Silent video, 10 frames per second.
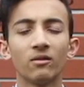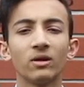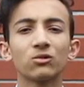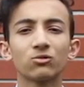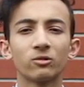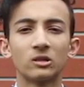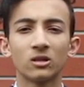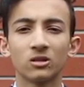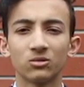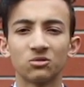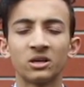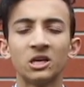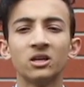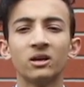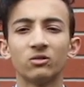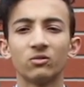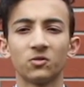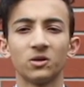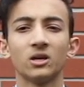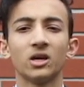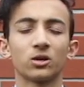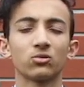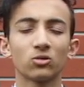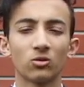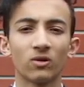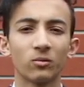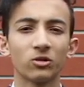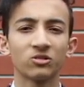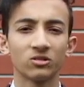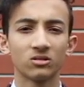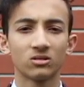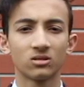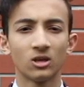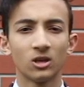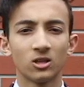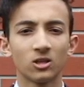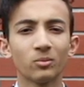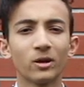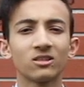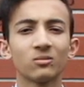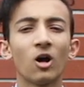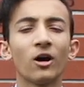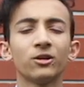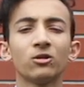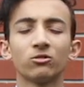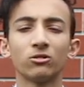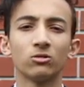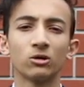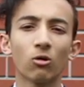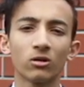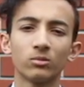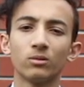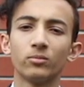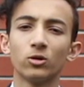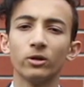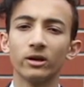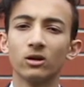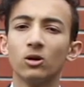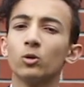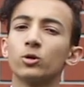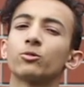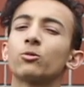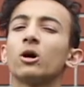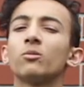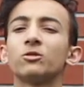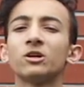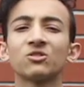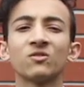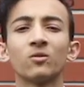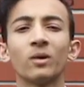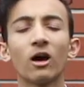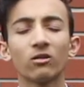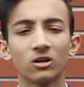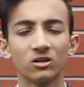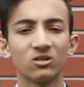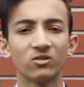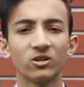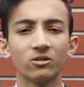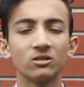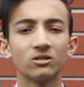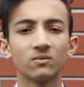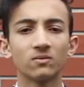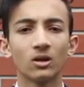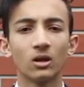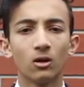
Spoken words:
They have extra resilience to heat entropy and external vibrations. This makes them ideal to use in quantum computing, which requires protection from outside interference.